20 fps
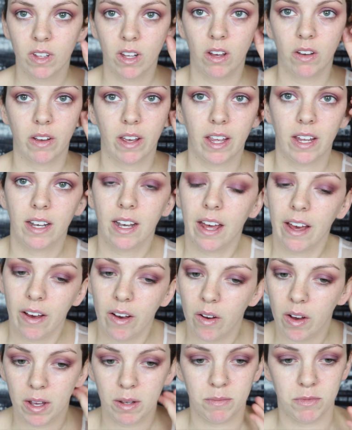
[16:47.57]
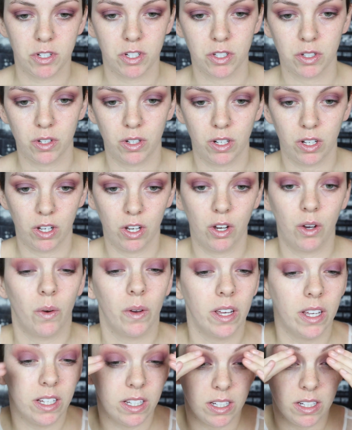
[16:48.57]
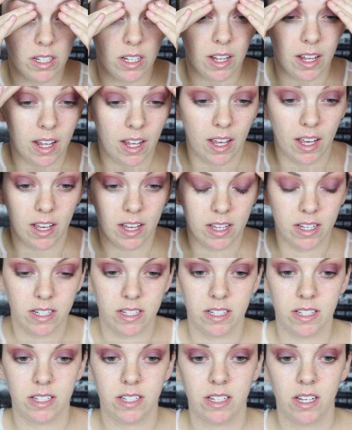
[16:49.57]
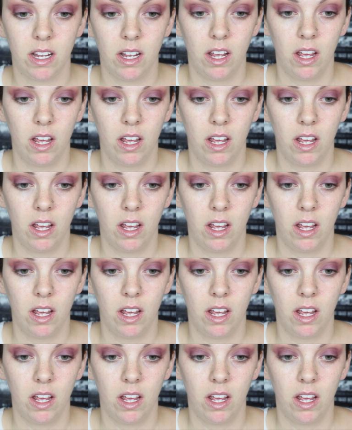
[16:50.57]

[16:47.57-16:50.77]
Okay, now I'm just going to go in and